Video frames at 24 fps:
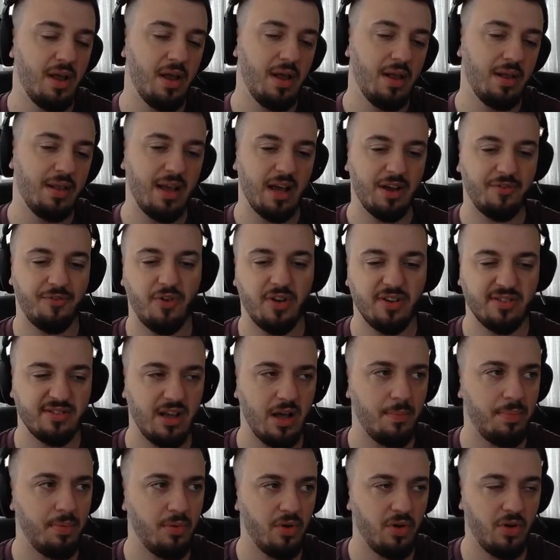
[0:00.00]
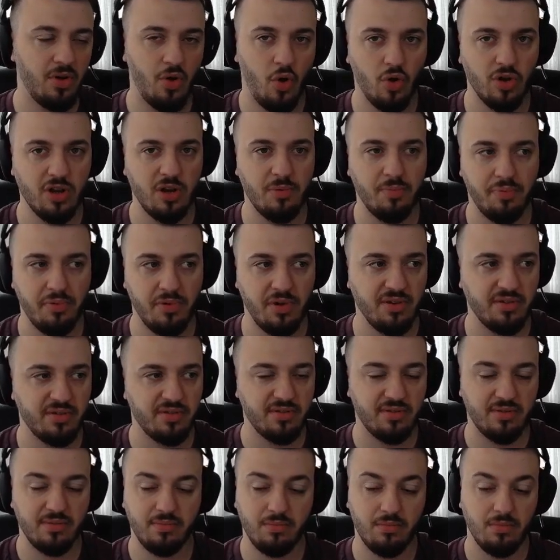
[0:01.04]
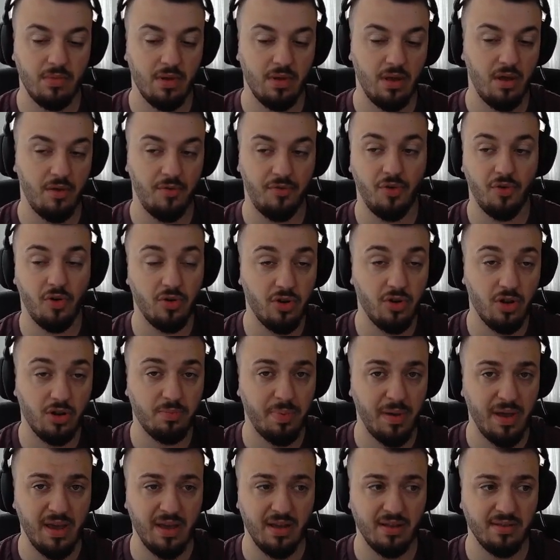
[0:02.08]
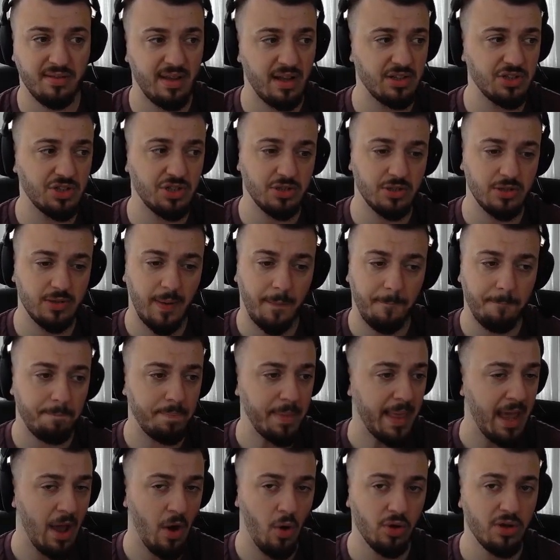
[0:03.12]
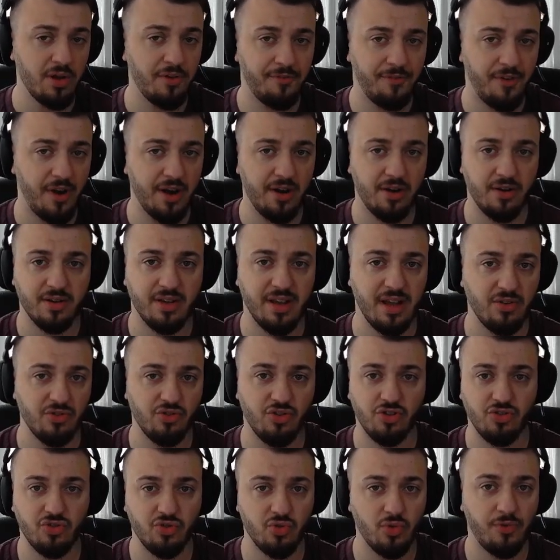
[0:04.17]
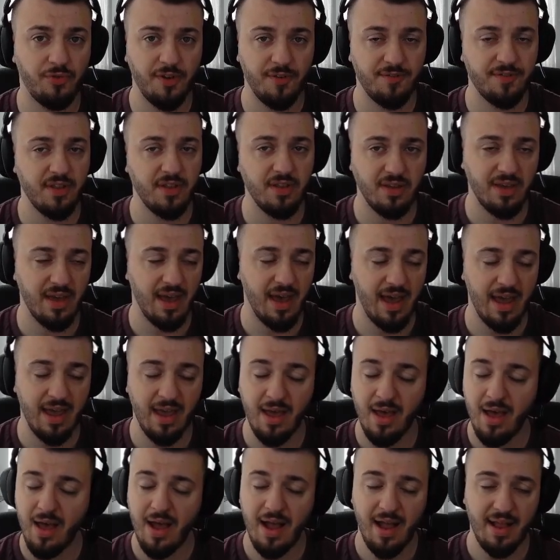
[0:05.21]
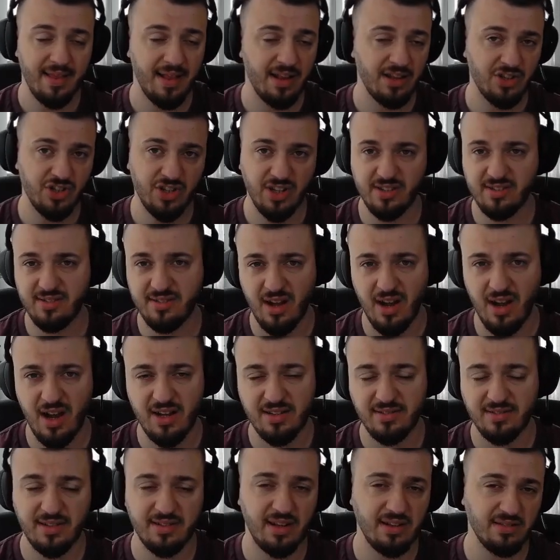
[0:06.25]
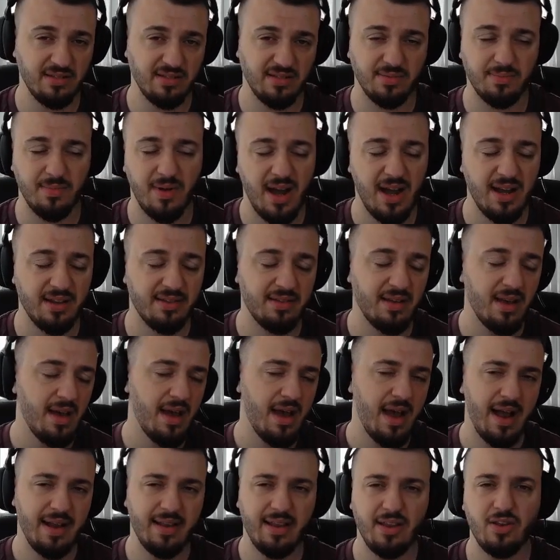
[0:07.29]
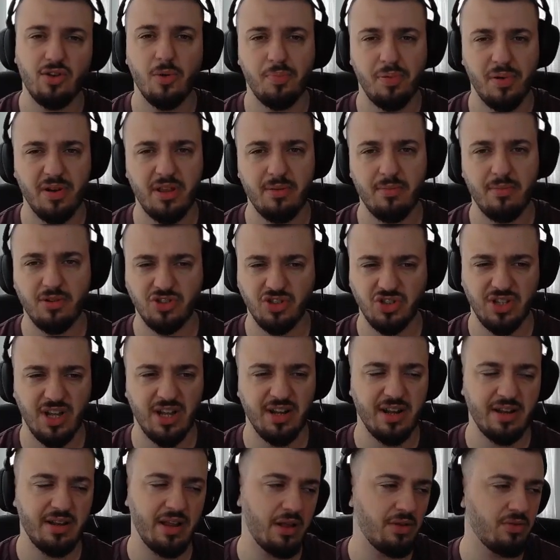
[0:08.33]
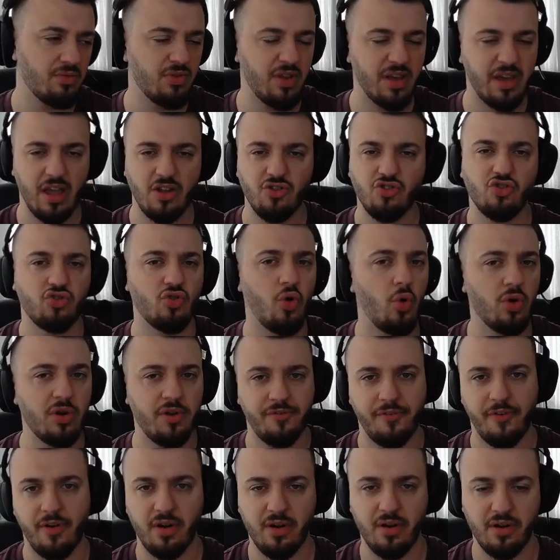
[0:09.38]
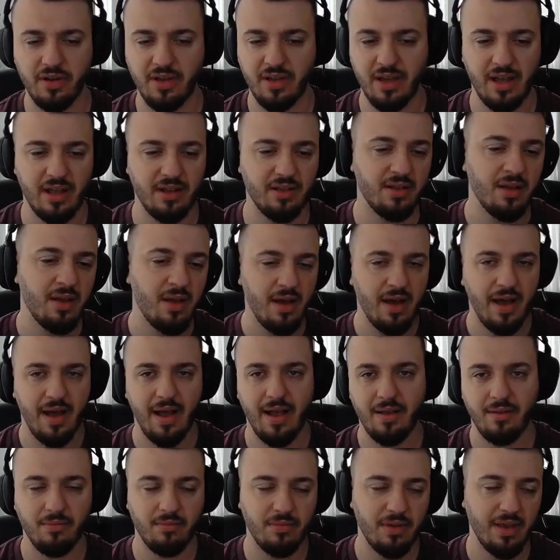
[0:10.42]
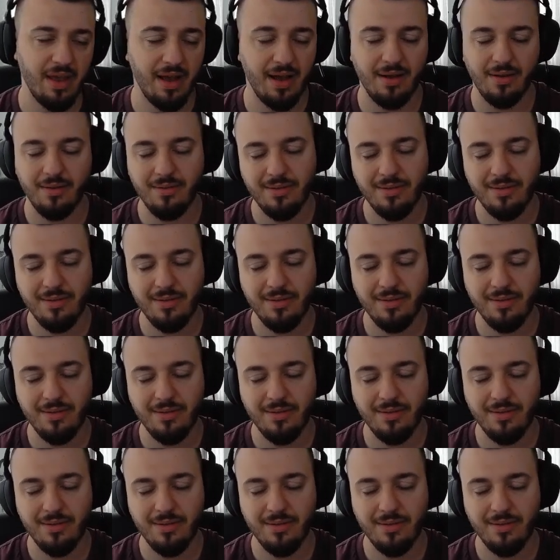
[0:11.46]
Like for example, a holy priest, if you're not paying attention, a holy fire can just do 15k and then chastise and then smite, and then you're pretty much dead, and then you can just holy fire again. And yeah,